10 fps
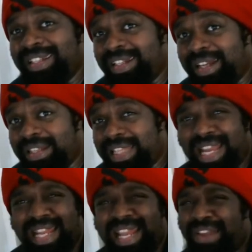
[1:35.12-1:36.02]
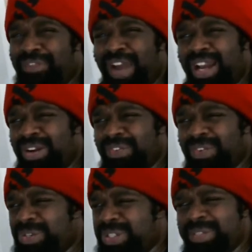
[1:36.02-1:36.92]
I think I got like 500
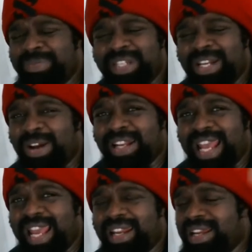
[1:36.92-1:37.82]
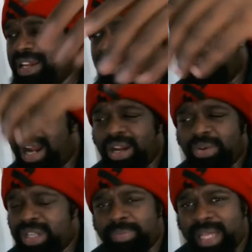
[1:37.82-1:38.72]
views or some shit on that. I know
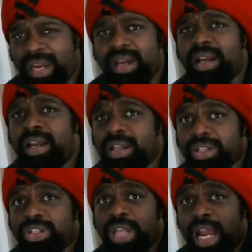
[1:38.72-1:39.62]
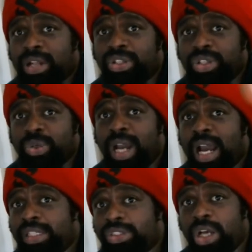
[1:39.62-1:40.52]
it's up there. Shout out to you
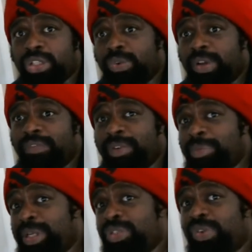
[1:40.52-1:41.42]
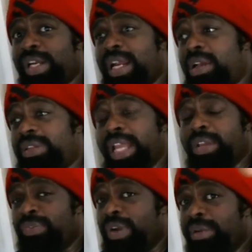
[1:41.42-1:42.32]
guys. Y'all do MVPs right now. Thank
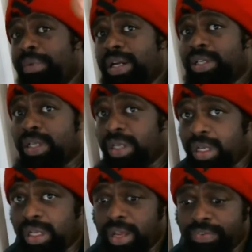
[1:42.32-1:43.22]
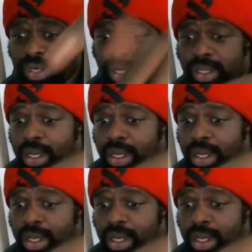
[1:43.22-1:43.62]
you very much. Love y'all.